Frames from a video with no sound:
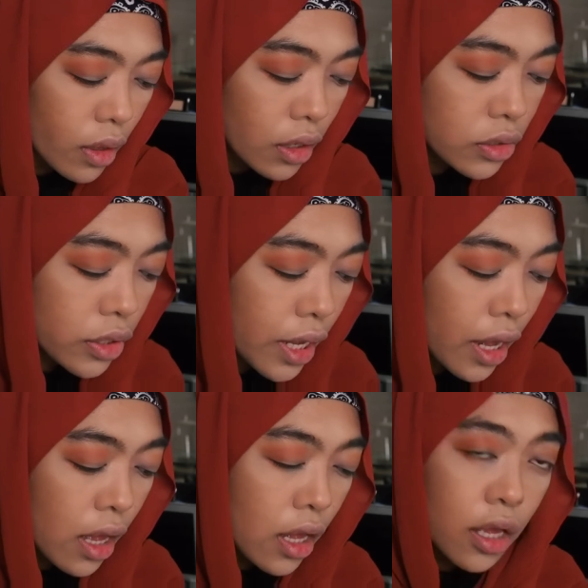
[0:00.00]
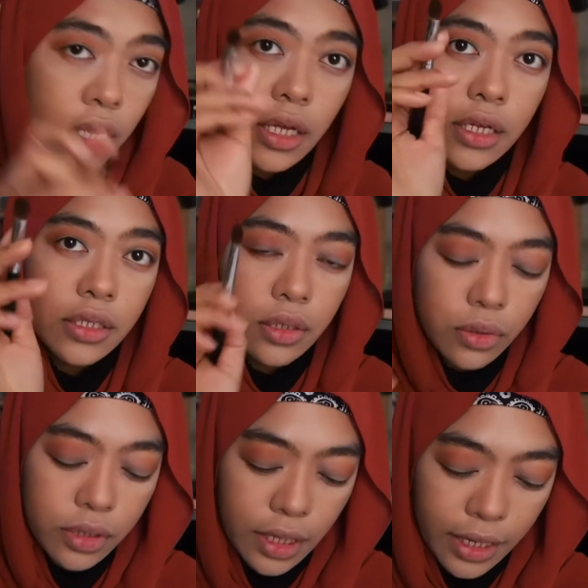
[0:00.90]
So yeah, I just
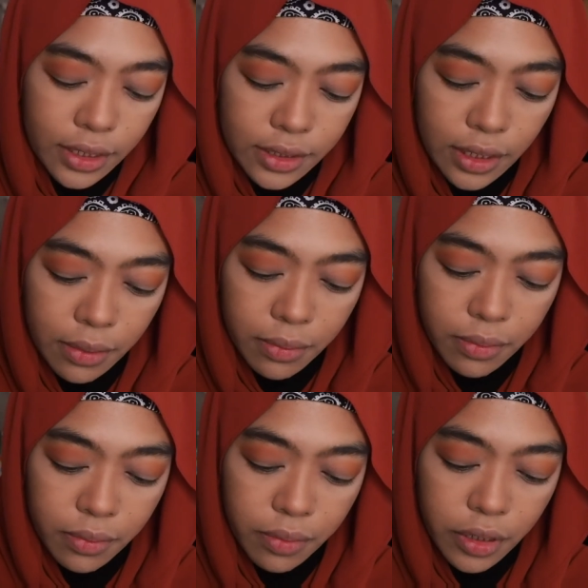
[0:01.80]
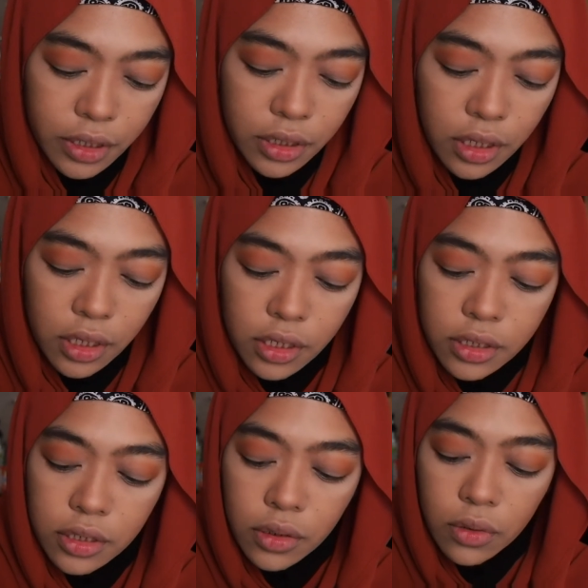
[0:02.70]
use like the same brush.
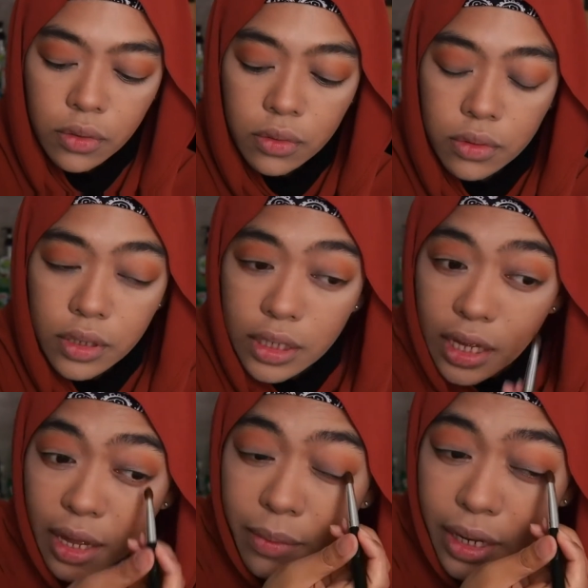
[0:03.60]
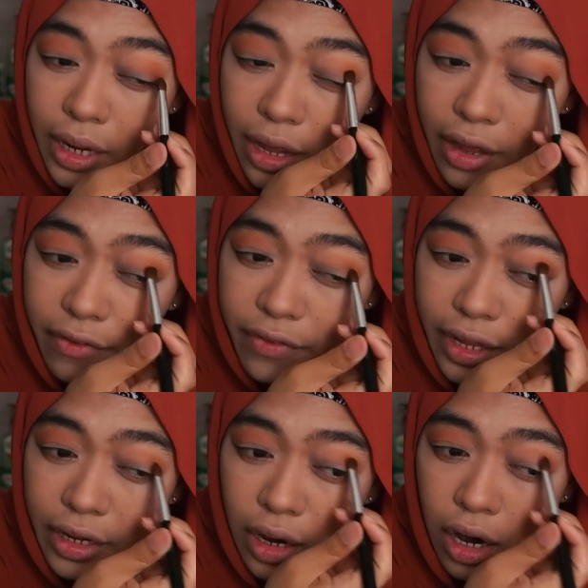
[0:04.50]
So yeah, I'm gonna have
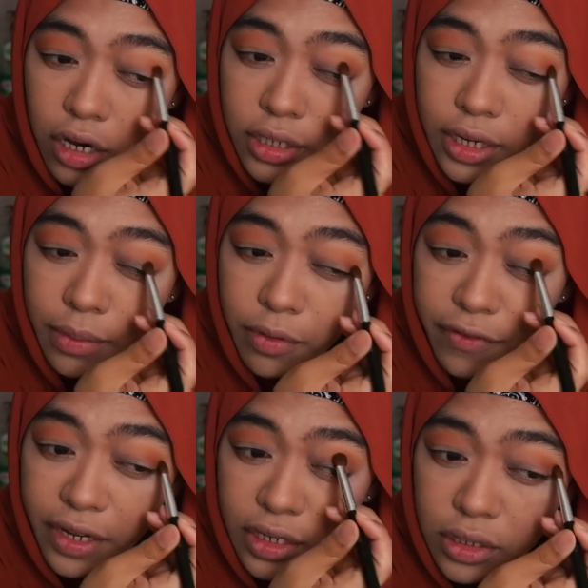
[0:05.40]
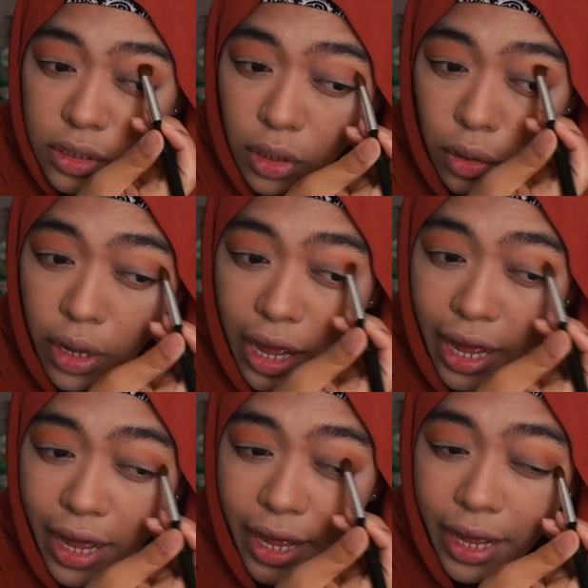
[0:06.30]
like the hard time of it. So
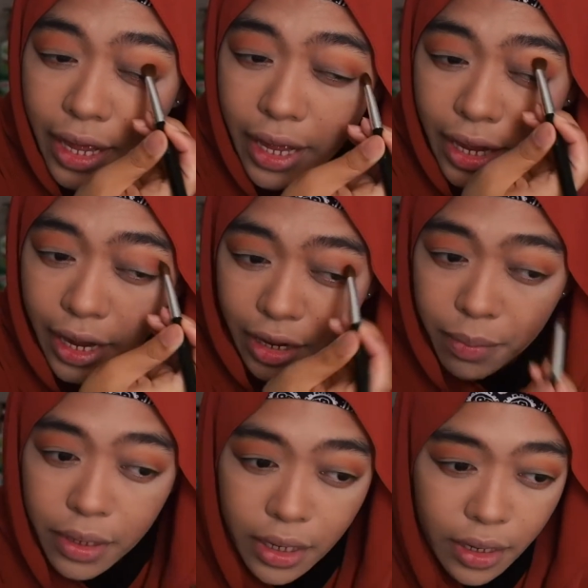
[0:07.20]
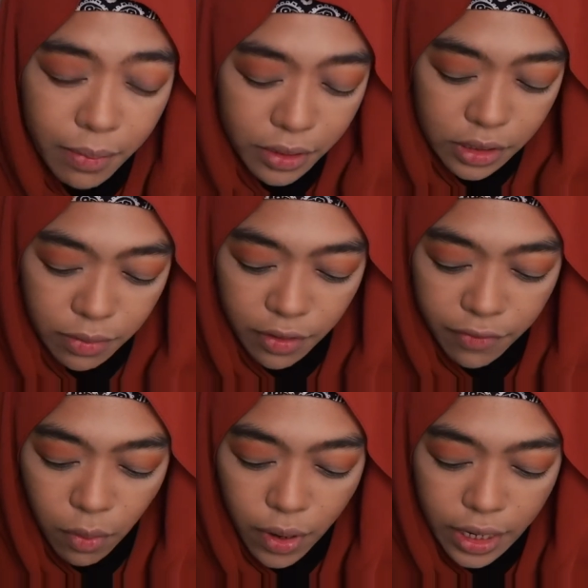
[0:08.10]
I kind of be miserable
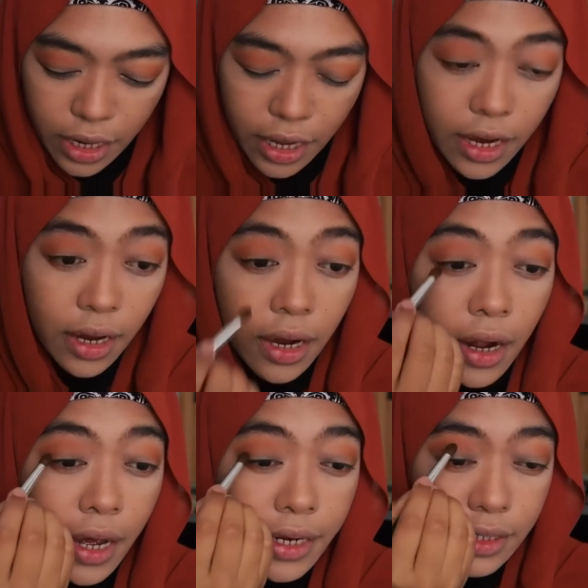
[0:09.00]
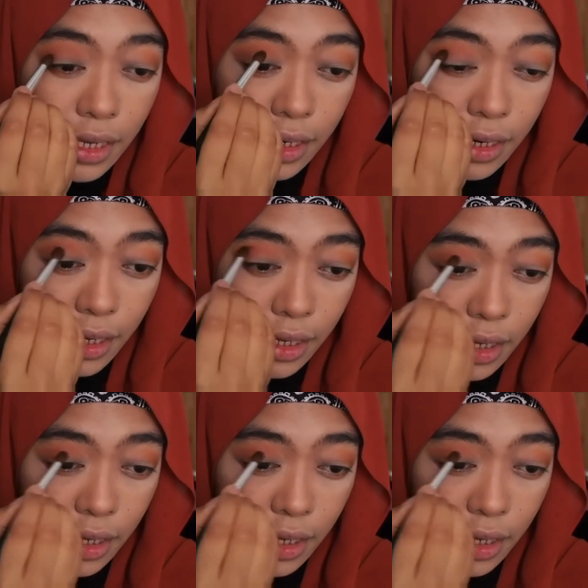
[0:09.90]
for one day and then I decided like,